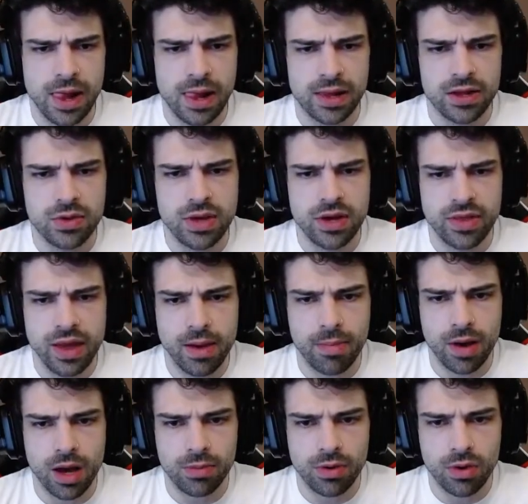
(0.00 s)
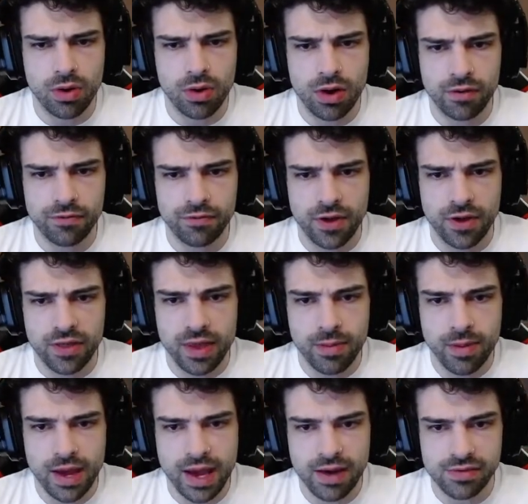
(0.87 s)
you hear that bomb go off, they
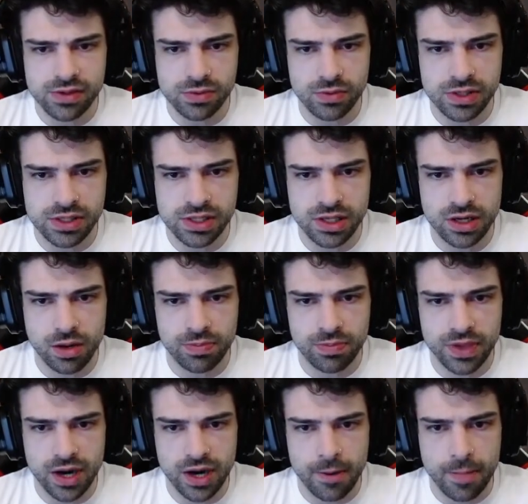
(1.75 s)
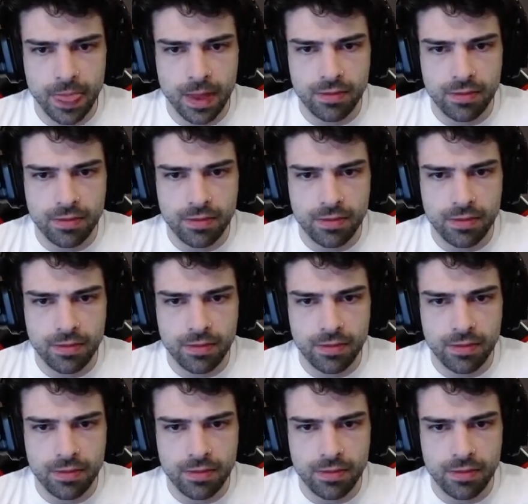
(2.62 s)
might have someone sitting up there.